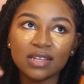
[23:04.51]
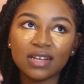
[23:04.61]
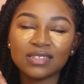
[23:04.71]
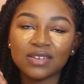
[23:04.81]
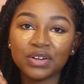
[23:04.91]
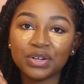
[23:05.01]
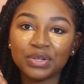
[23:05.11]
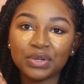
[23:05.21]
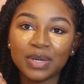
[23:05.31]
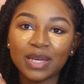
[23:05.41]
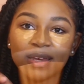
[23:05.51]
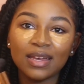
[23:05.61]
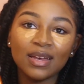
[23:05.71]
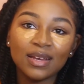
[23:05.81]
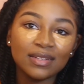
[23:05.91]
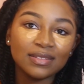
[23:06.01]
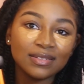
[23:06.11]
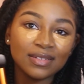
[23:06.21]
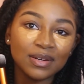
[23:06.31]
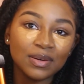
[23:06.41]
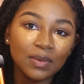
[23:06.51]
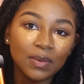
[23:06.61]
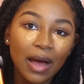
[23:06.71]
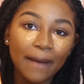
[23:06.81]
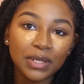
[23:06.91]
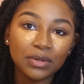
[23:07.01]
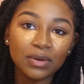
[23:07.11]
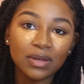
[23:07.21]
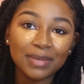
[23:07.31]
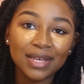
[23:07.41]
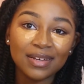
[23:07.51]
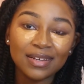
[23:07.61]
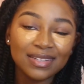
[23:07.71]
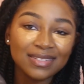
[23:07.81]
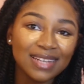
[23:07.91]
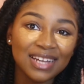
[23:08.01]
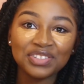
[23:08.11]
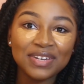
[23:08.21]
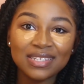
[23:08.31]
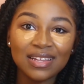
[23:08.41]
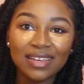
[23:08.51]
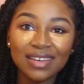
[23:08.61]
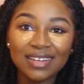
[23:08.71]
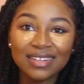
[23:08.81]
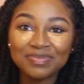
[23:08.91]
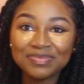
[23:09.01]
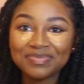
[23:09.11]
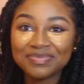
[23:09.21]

I saw her do it. So I'm gonna do it because I trust Aniyah.